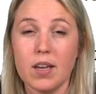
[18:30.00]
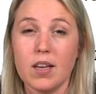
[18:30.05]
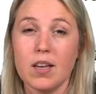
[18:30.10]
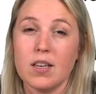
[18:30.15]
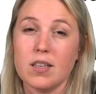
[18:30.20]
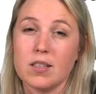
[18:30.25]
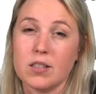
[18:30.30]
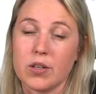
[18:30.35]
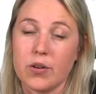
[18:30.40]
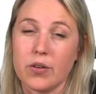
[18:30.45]

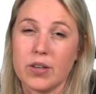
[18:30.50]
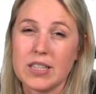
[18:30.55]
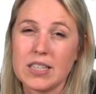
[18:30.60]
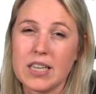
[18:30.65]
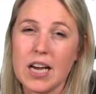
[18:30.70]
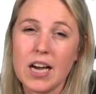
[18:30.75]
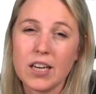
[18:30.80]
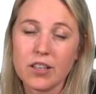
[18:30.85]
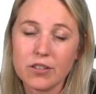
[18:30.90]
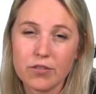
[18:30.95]
So it's
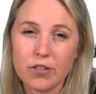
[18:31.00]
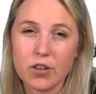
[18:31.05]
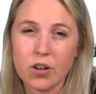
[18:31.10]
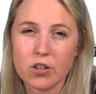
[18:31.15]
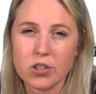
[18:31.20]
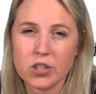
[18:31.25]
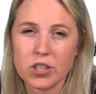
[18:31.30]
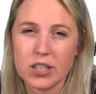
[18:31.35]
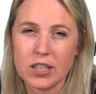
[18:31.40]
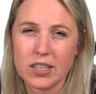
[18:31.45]
kind of a
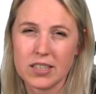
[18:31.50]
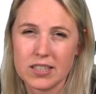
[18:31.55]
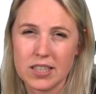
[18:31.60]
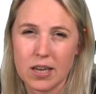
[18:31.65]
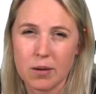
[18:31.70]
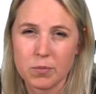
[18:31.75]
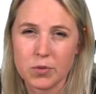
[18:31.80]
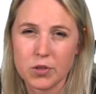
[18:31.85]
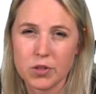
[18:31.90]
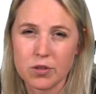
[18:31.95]
logical
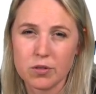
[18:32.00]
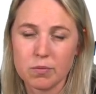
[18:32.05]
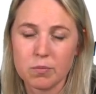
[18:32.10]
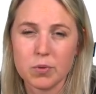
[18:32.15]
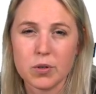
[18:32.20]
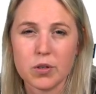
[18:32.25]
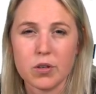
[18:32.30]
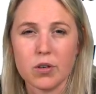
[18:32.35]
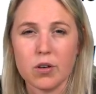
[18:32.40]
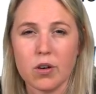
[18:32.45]
assumption
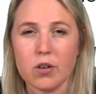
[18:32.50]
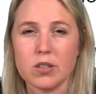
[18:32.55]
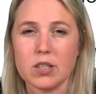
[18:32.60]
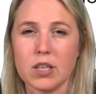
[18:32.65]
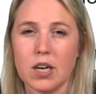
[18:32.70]
because,